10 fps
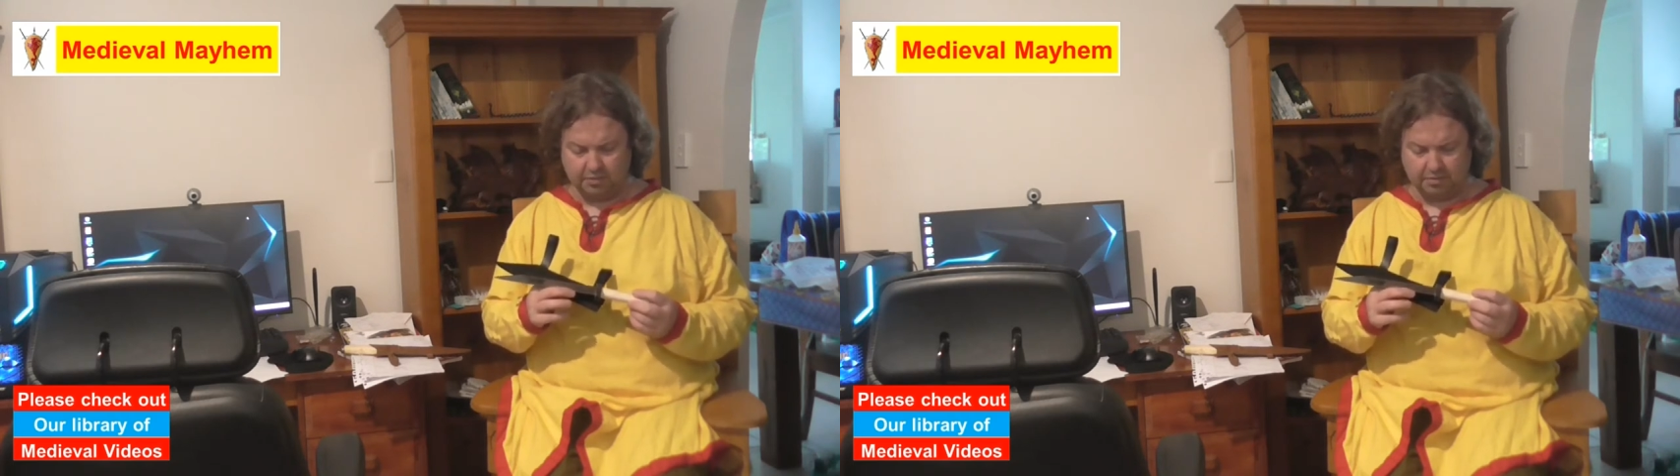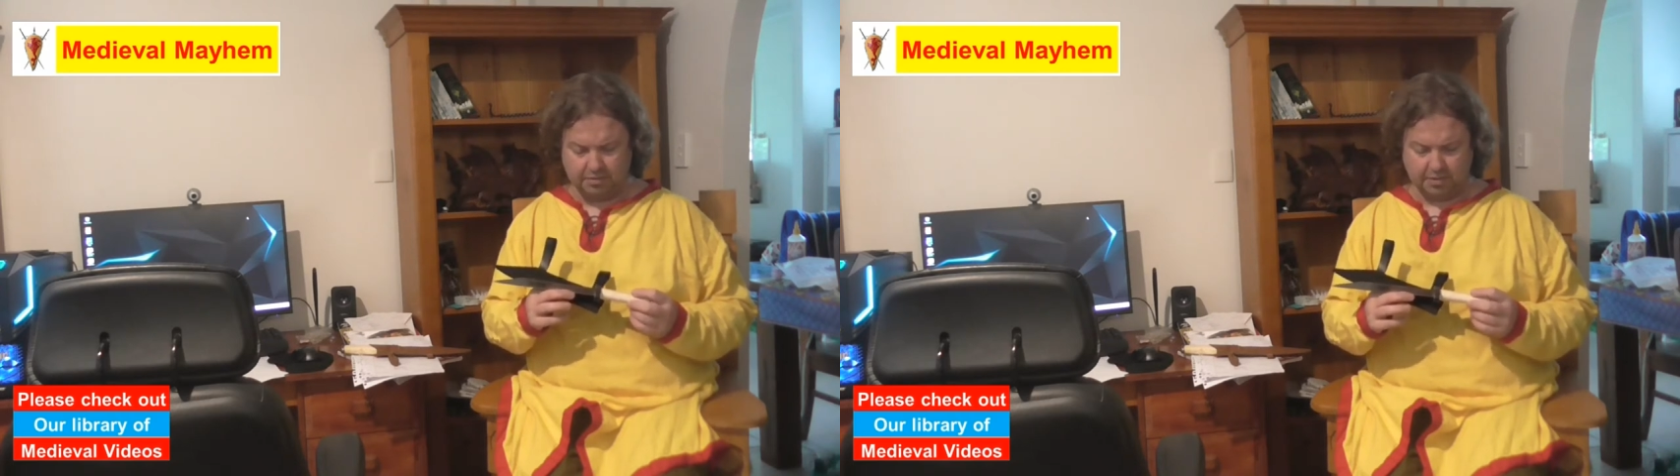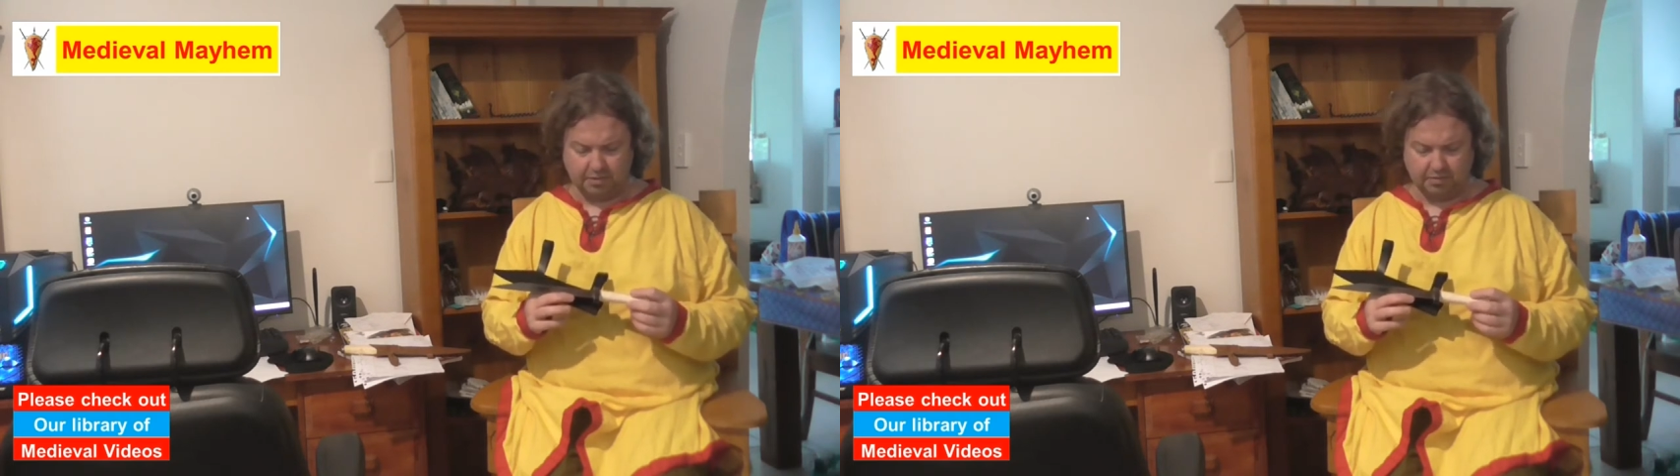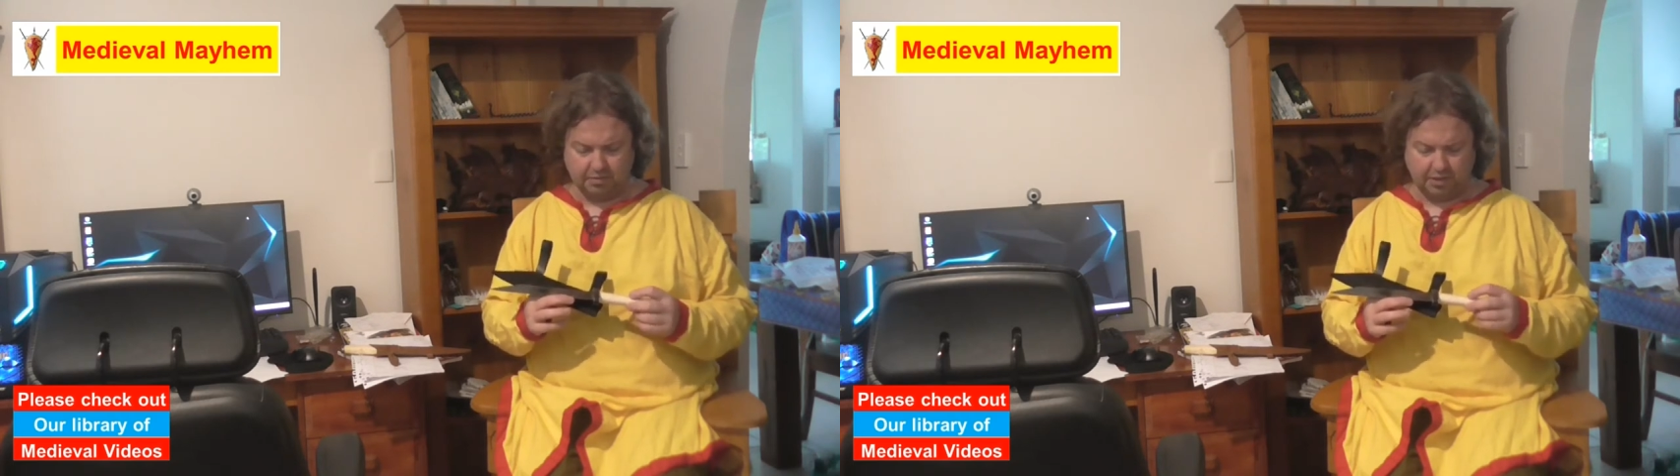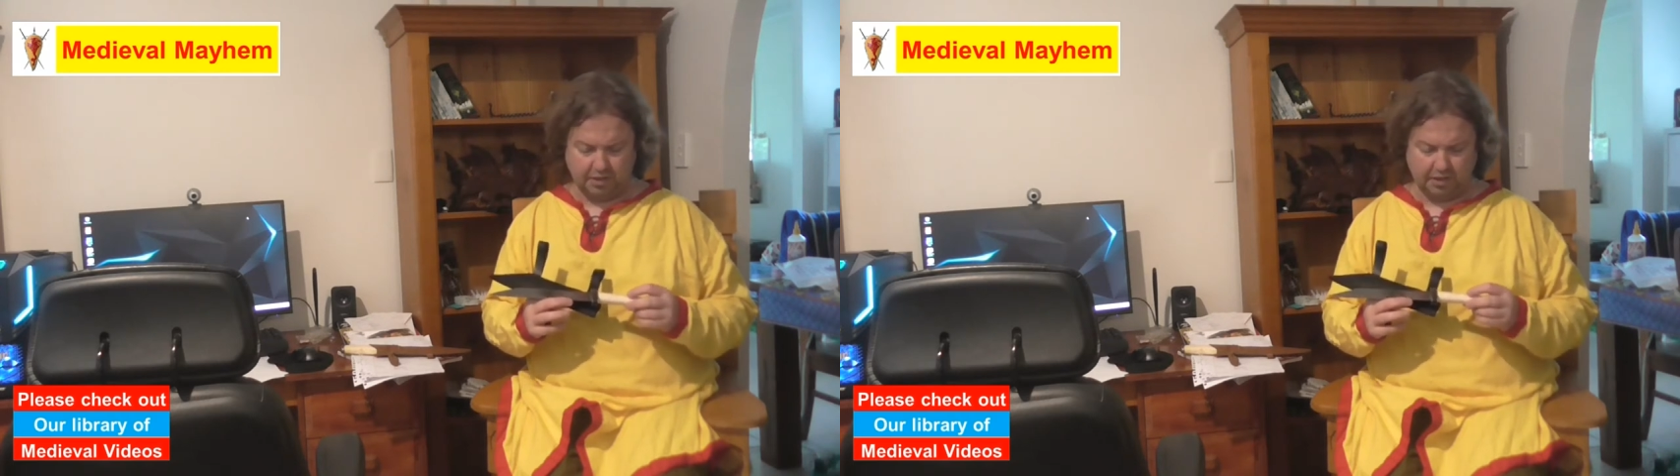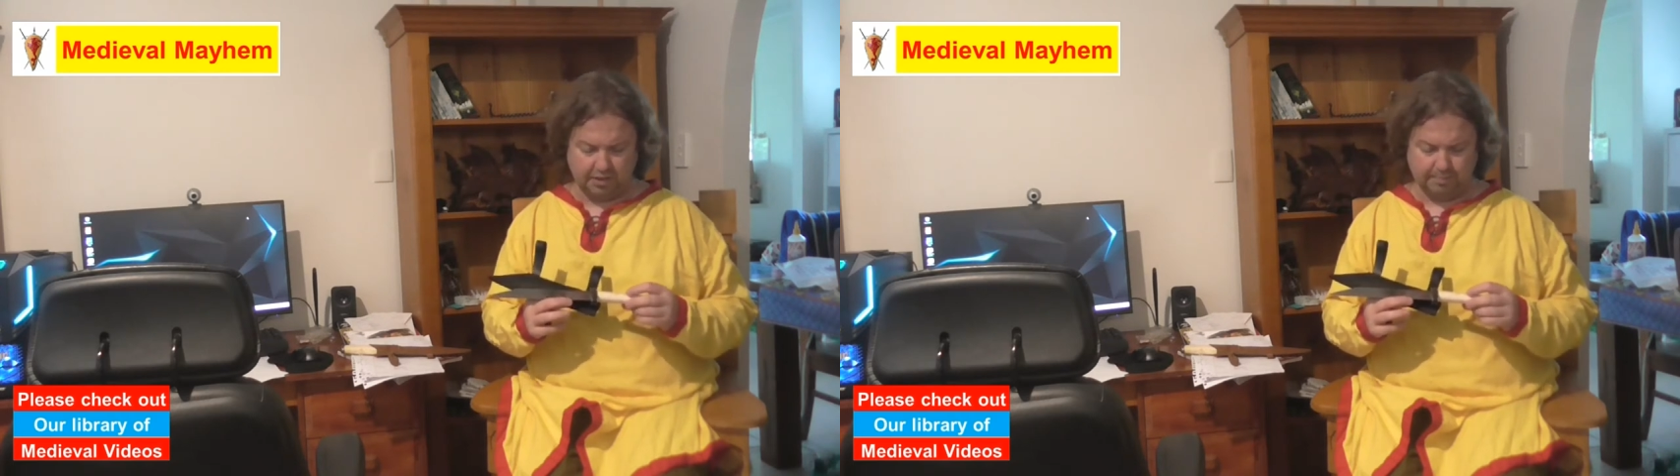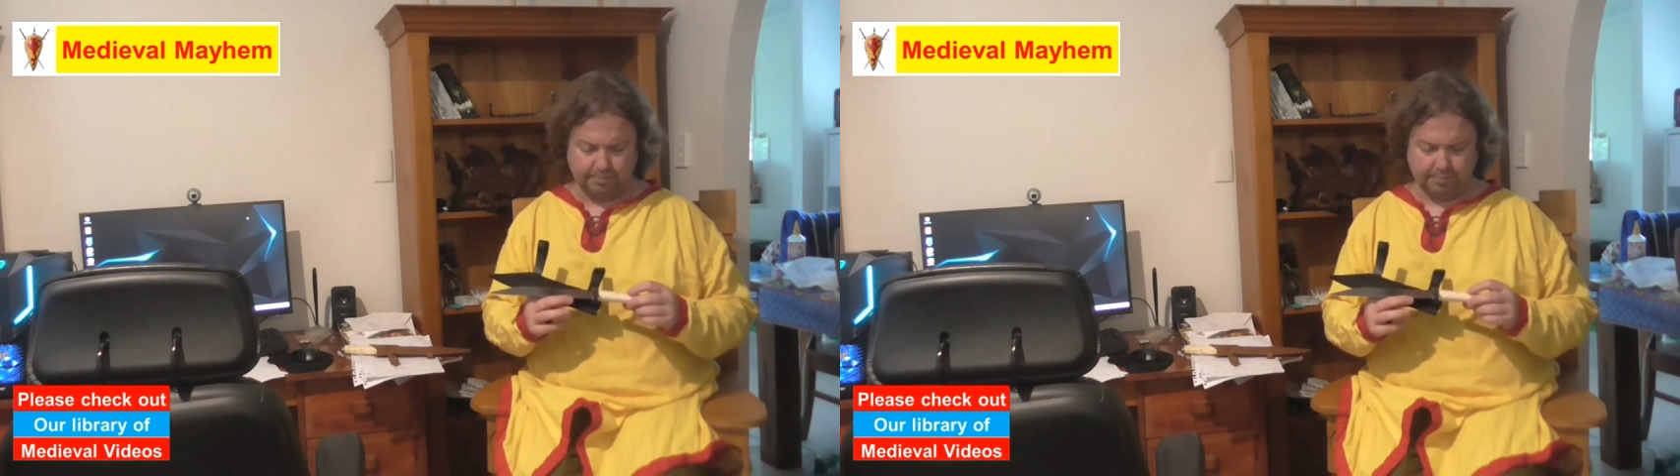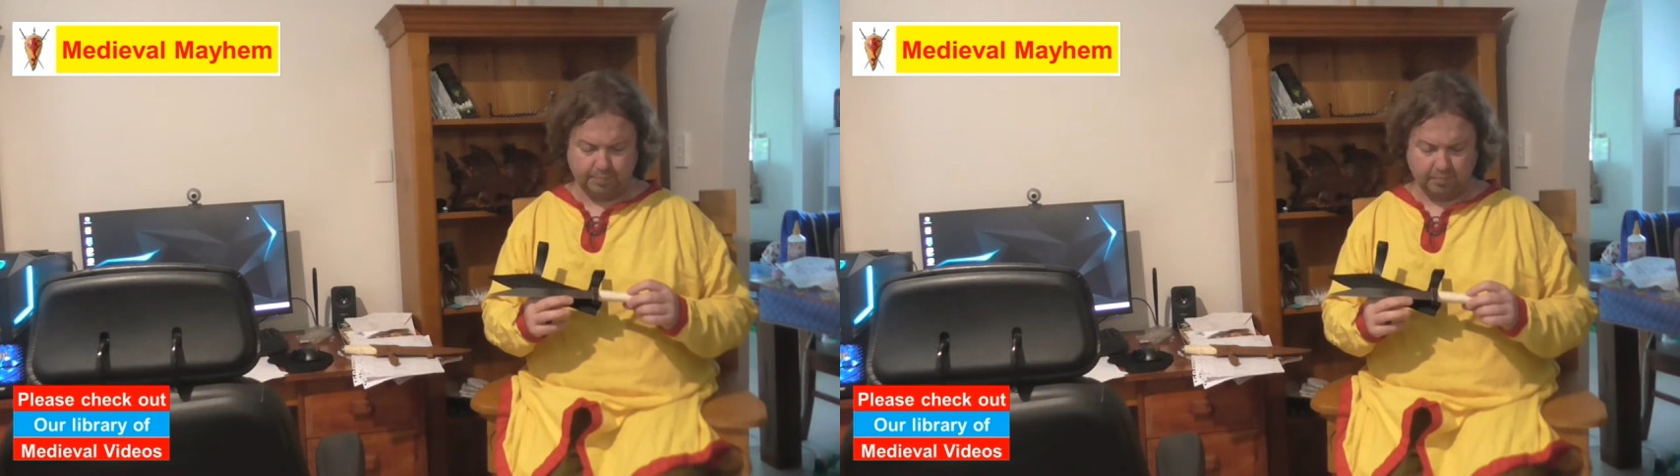also the,
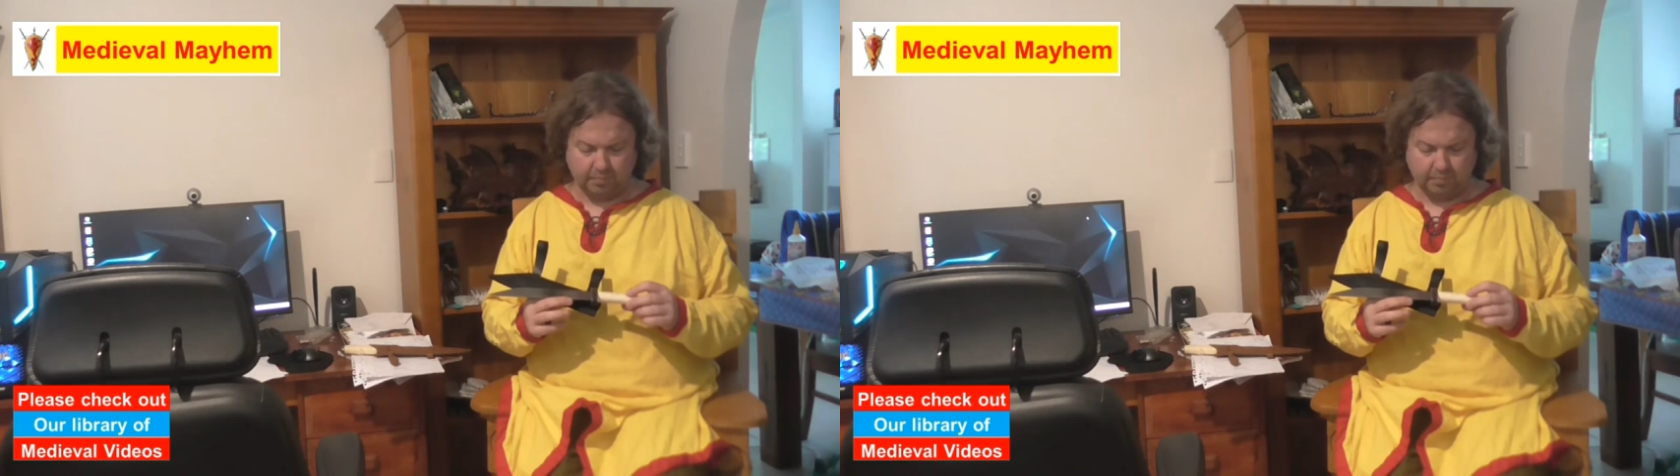um,